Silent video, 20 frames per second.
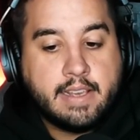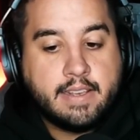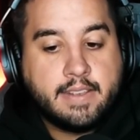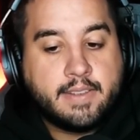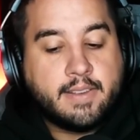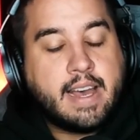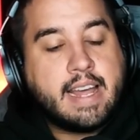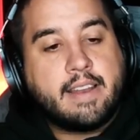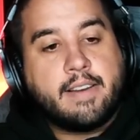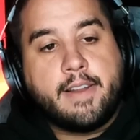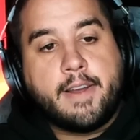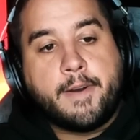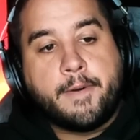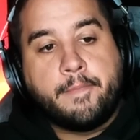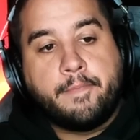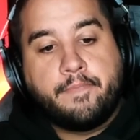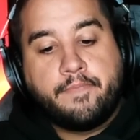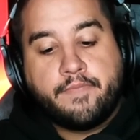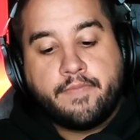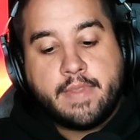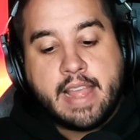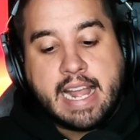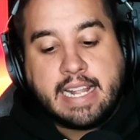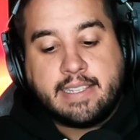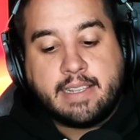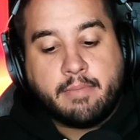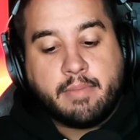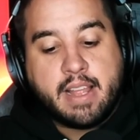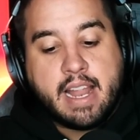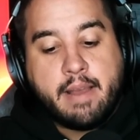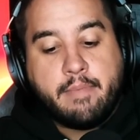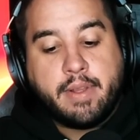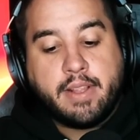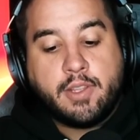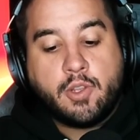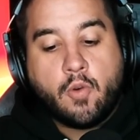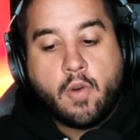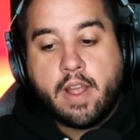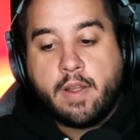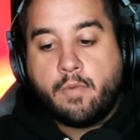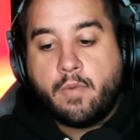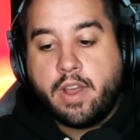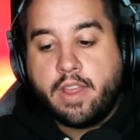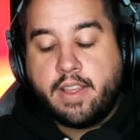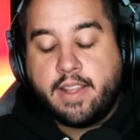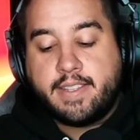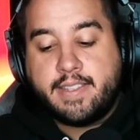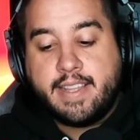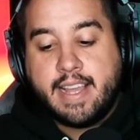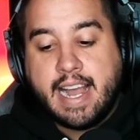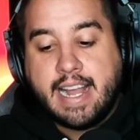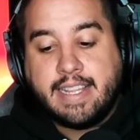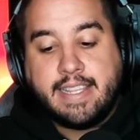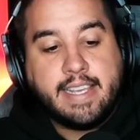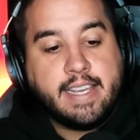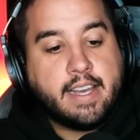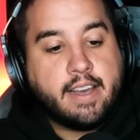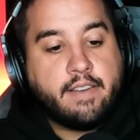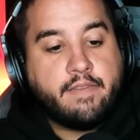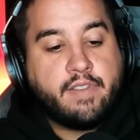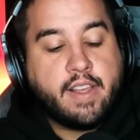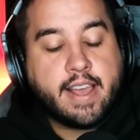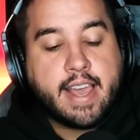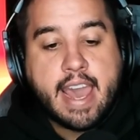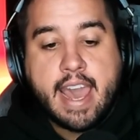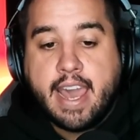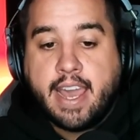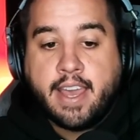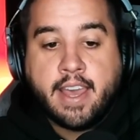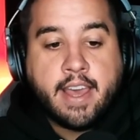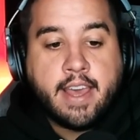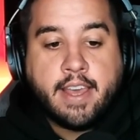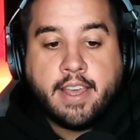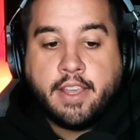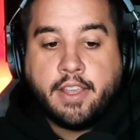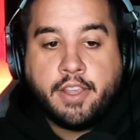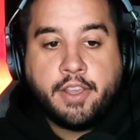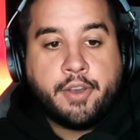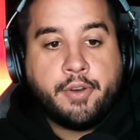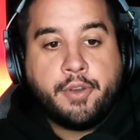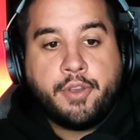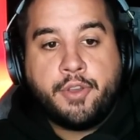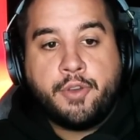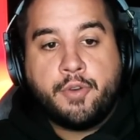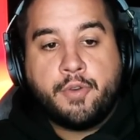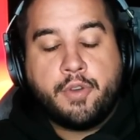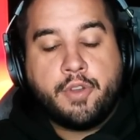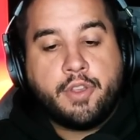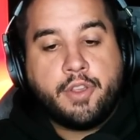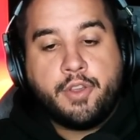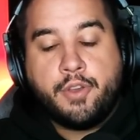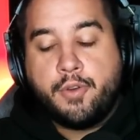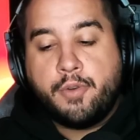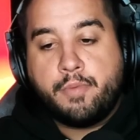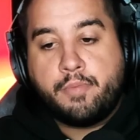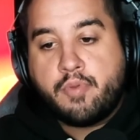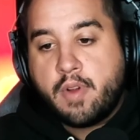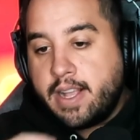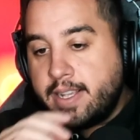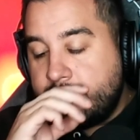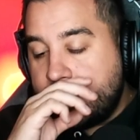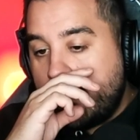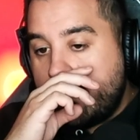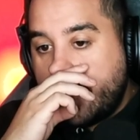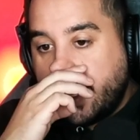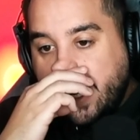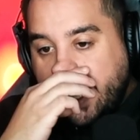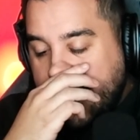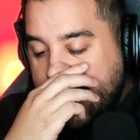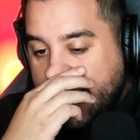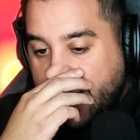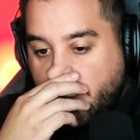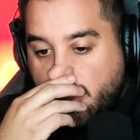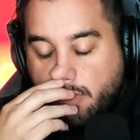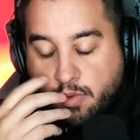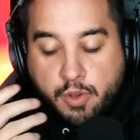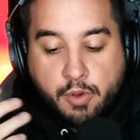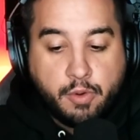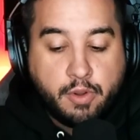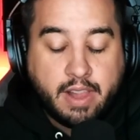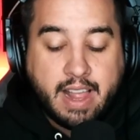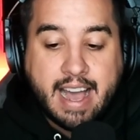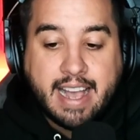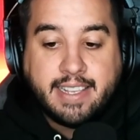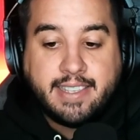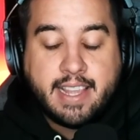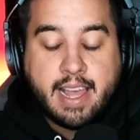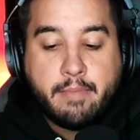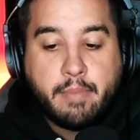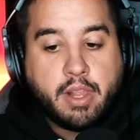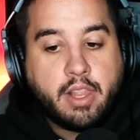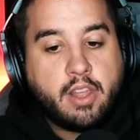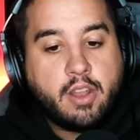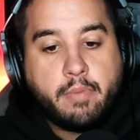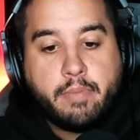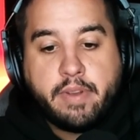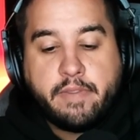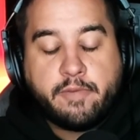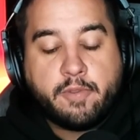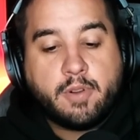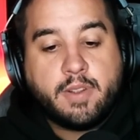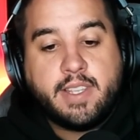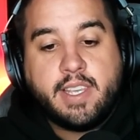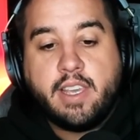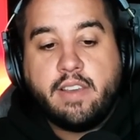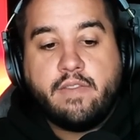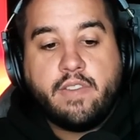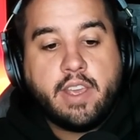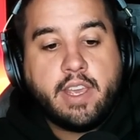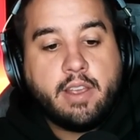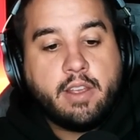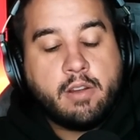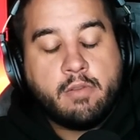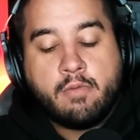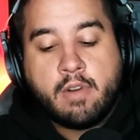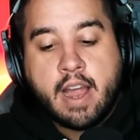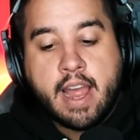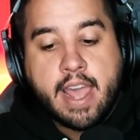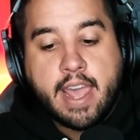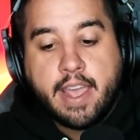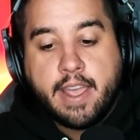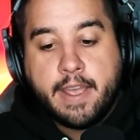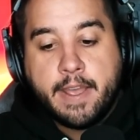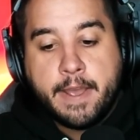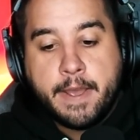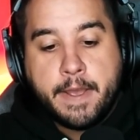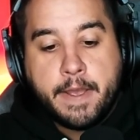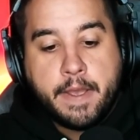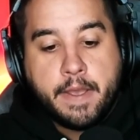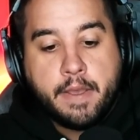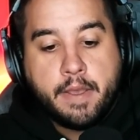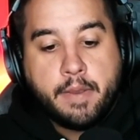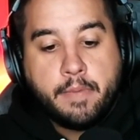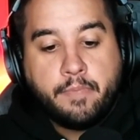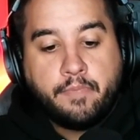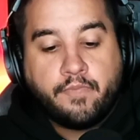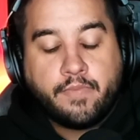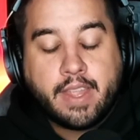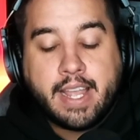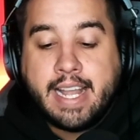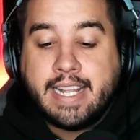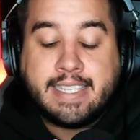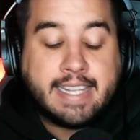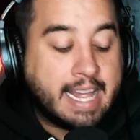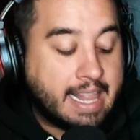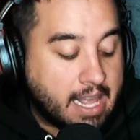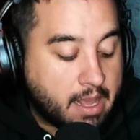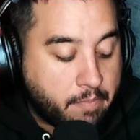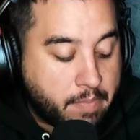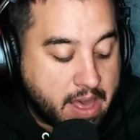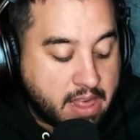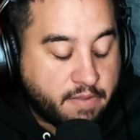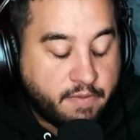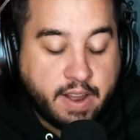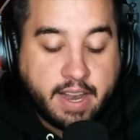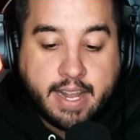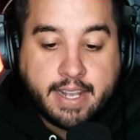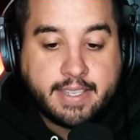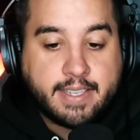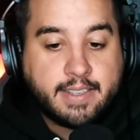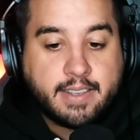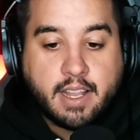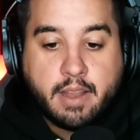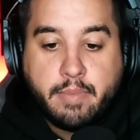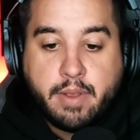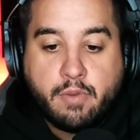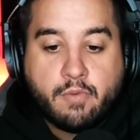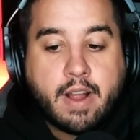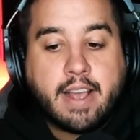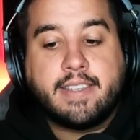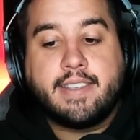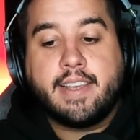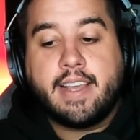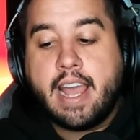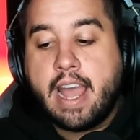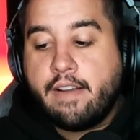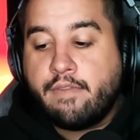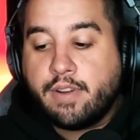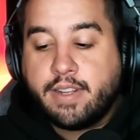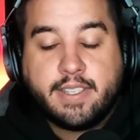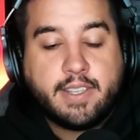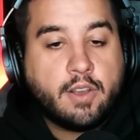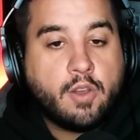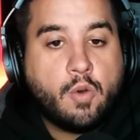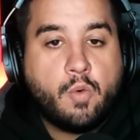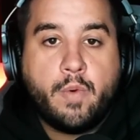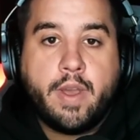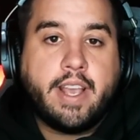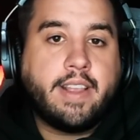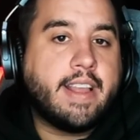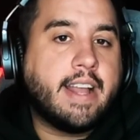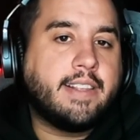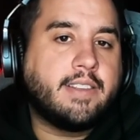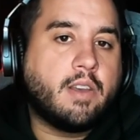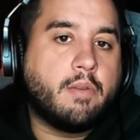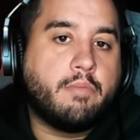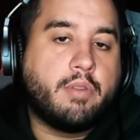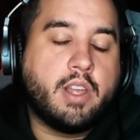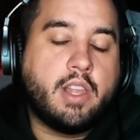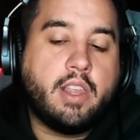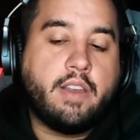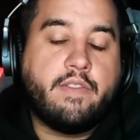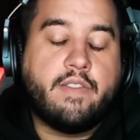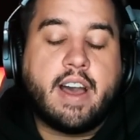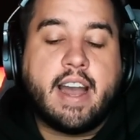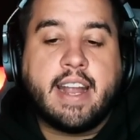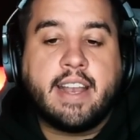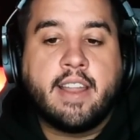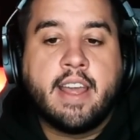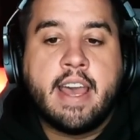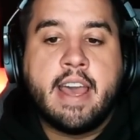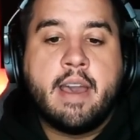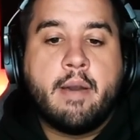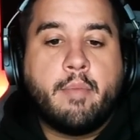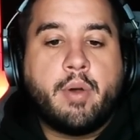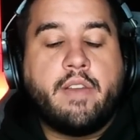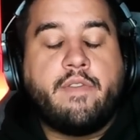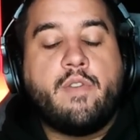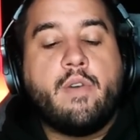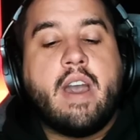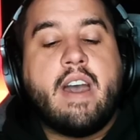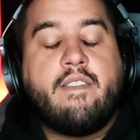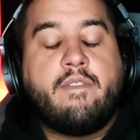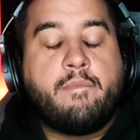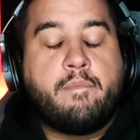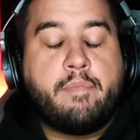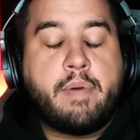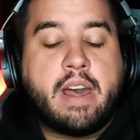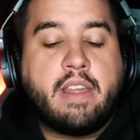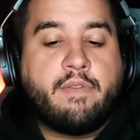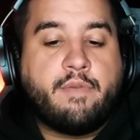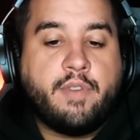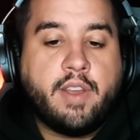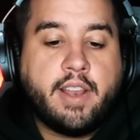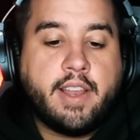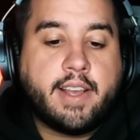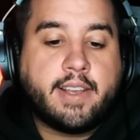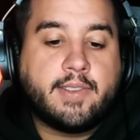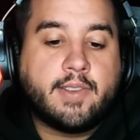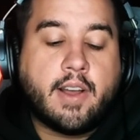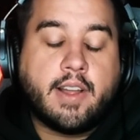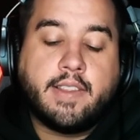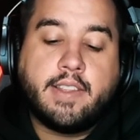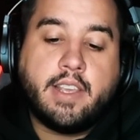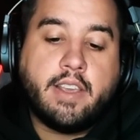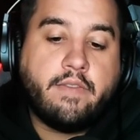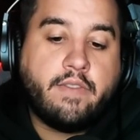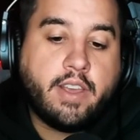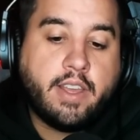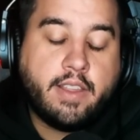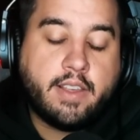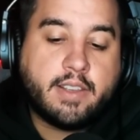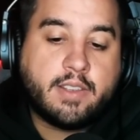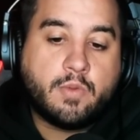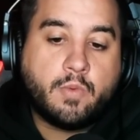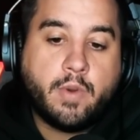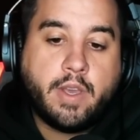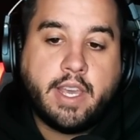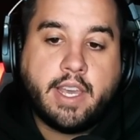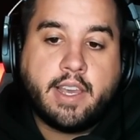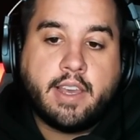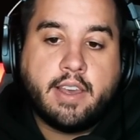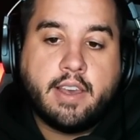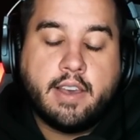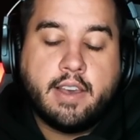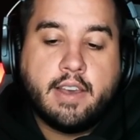So I don't know. That's something I've been toying with. It's the idea of like, hey, you bring somebody in, you utilize them a little bit for TV, right? It's not like Beth Phoenix is going to be wrestling every single week. That's completely fine. But if you have Beth Phoenix on TV this week,